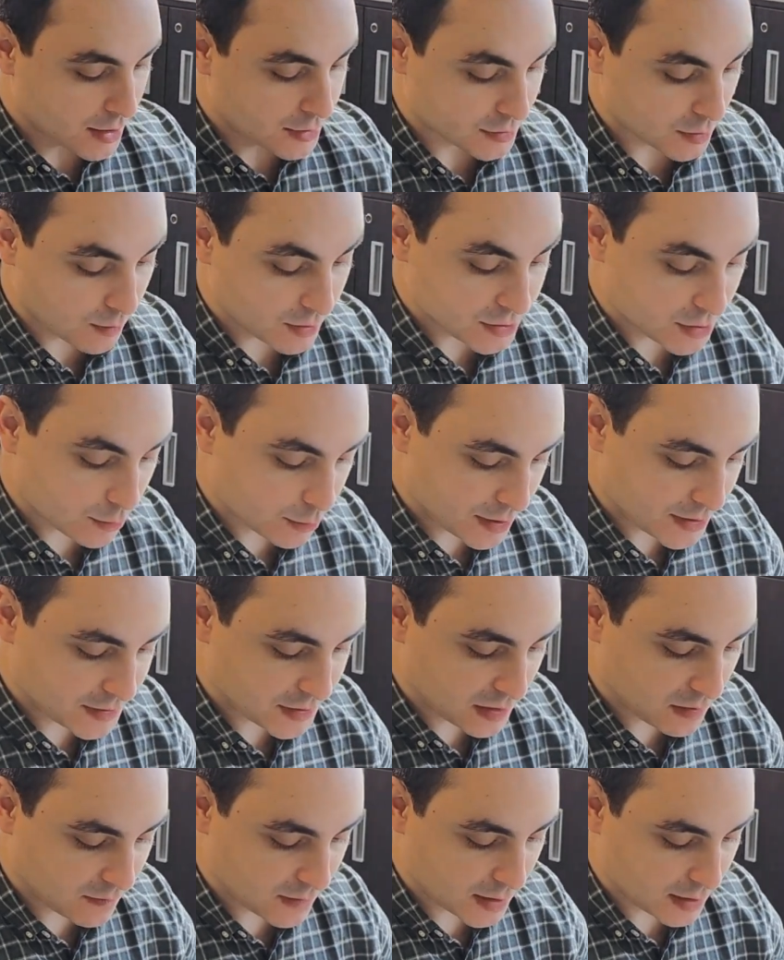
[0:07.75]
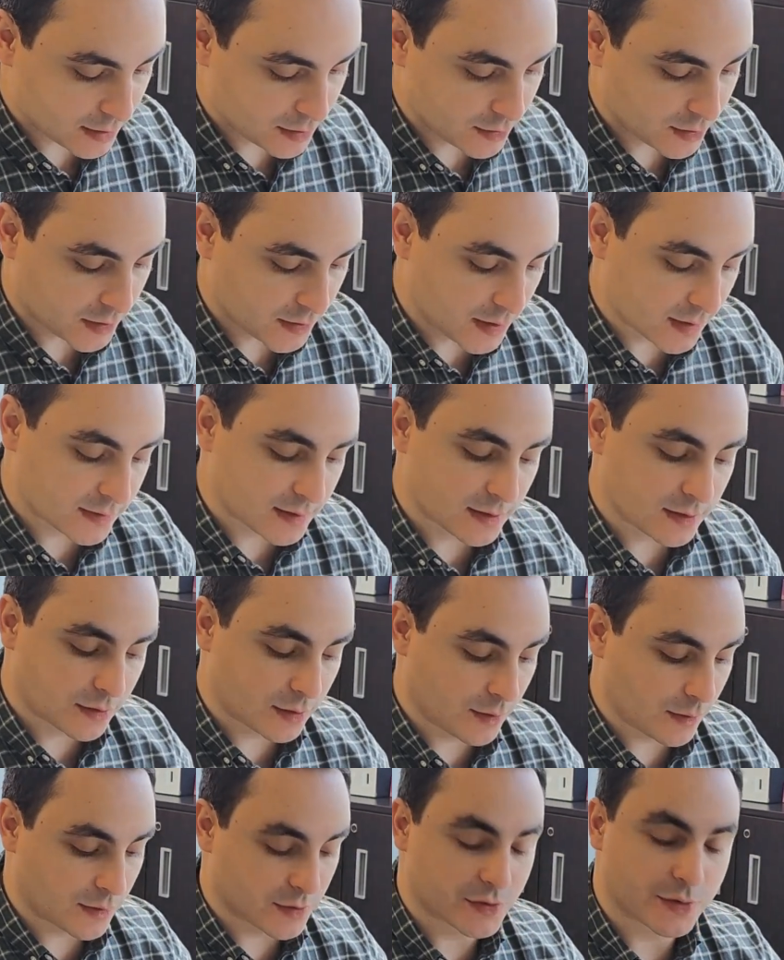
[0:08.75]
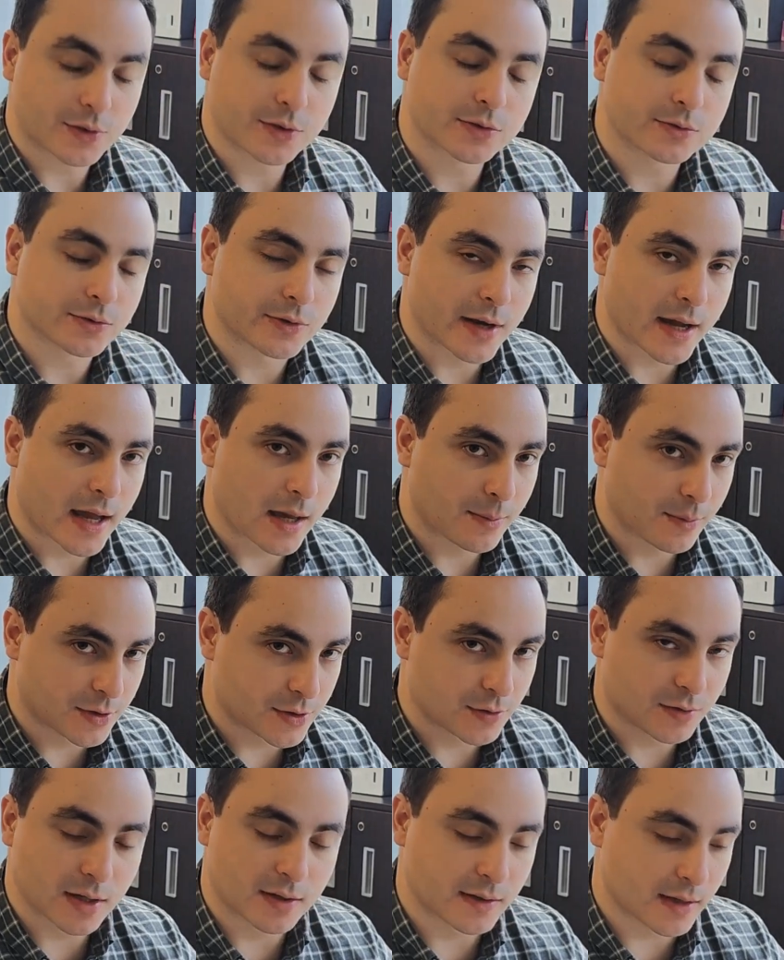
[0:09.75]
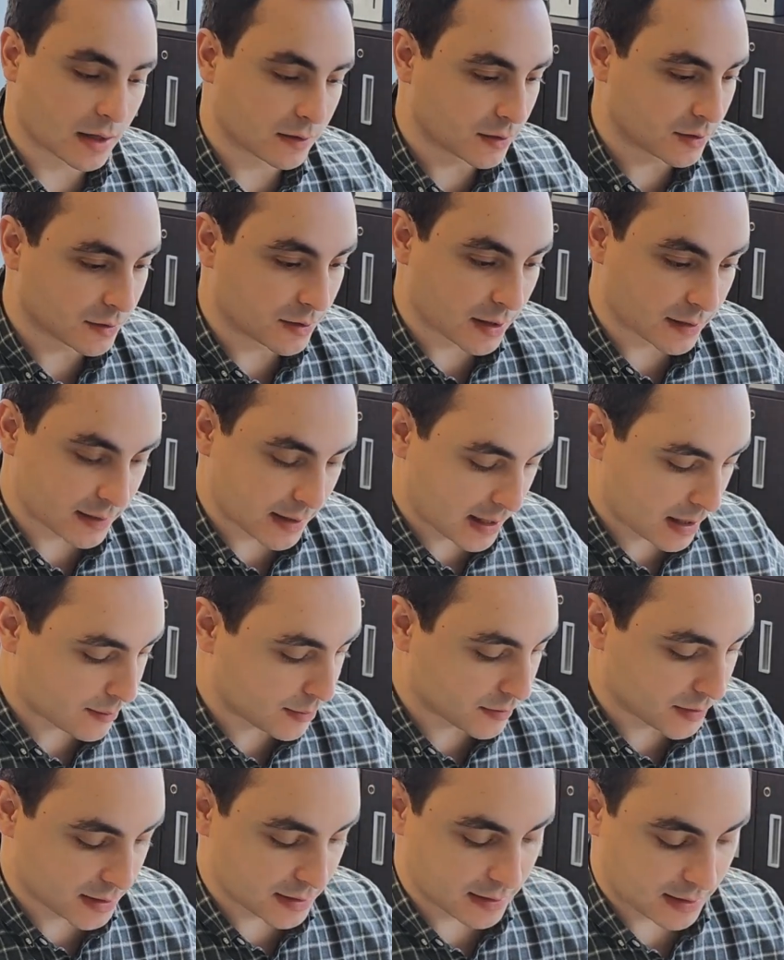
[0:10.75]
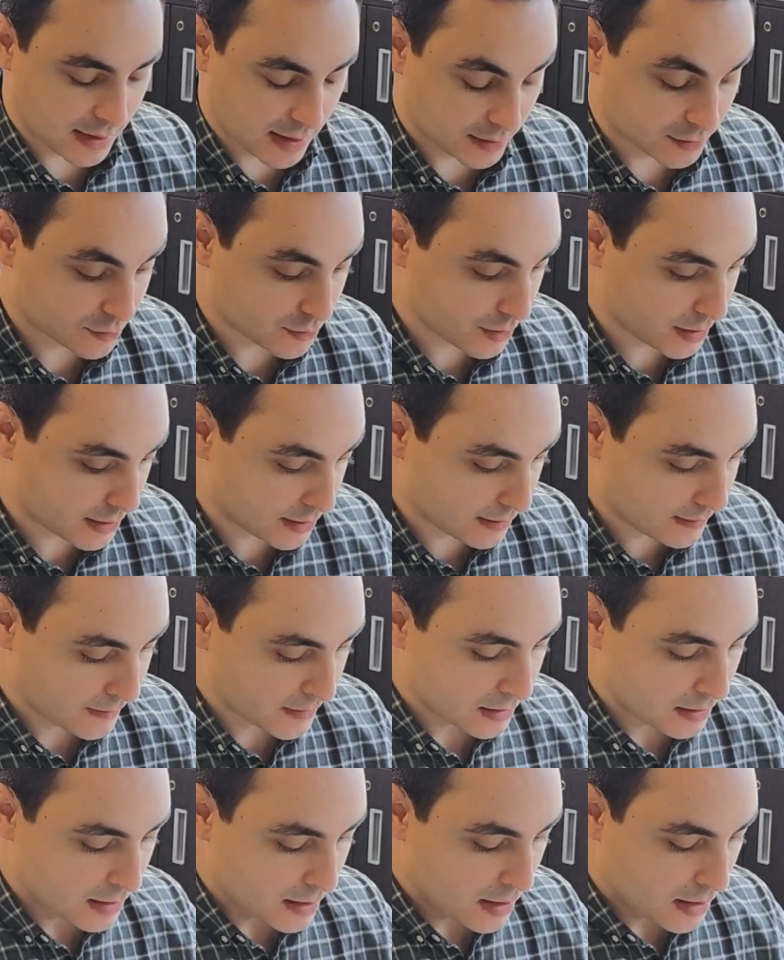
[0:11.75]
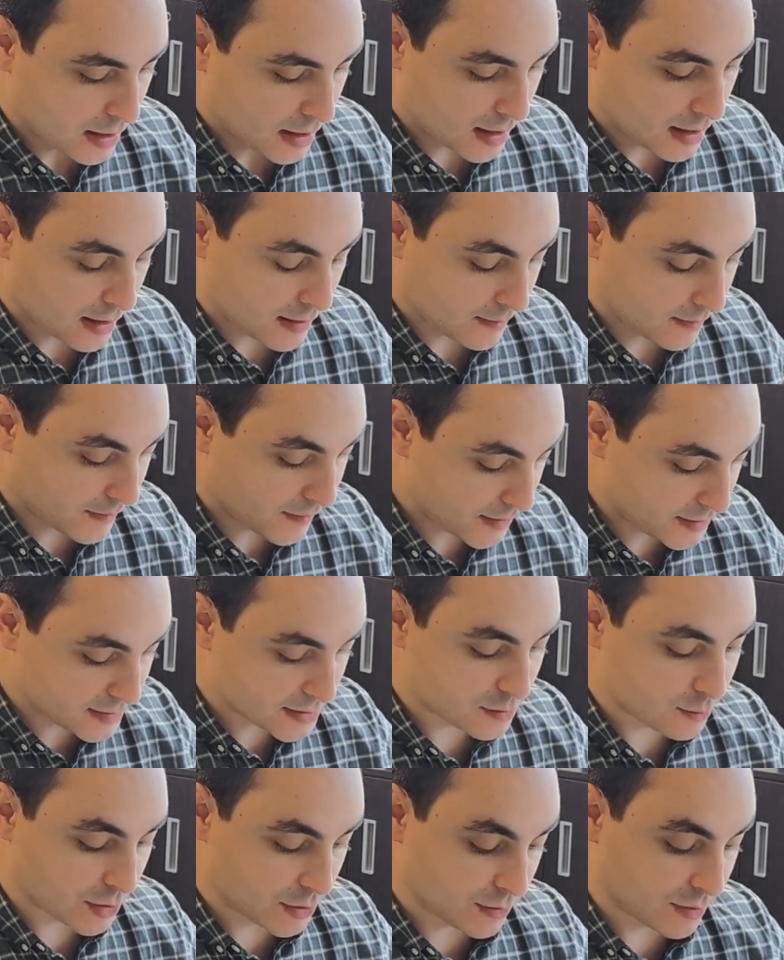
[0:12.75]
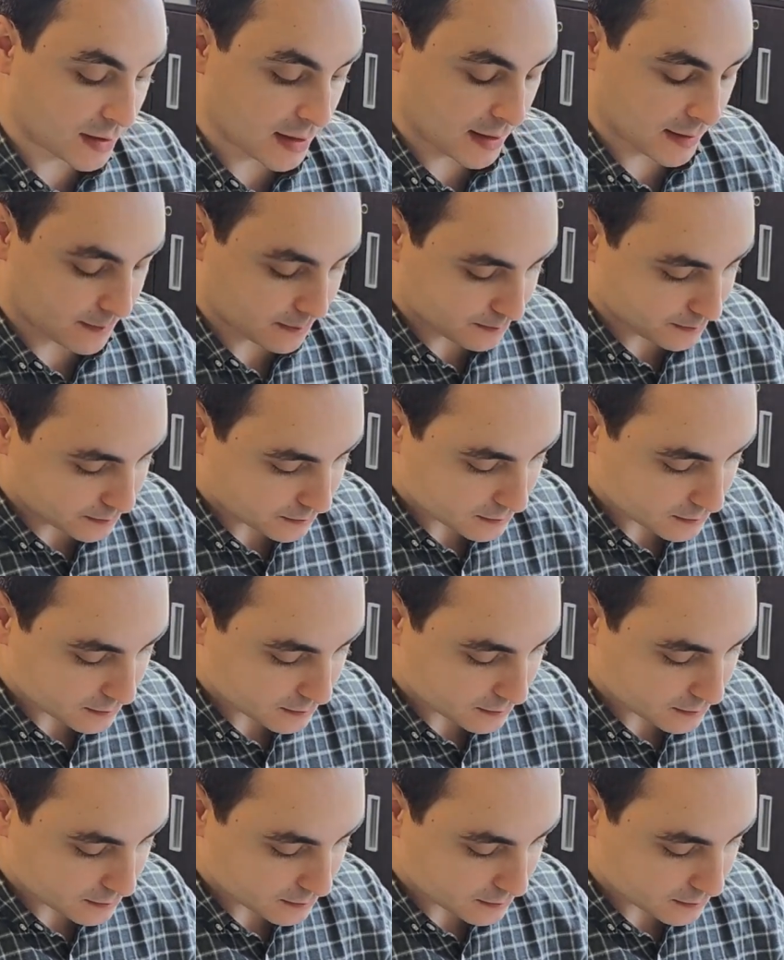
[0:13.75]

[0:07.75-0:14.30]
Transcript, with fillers: So once you receive it, you connect it to the Circular app, which you can download on Apple and Android. Uh, this is what you get.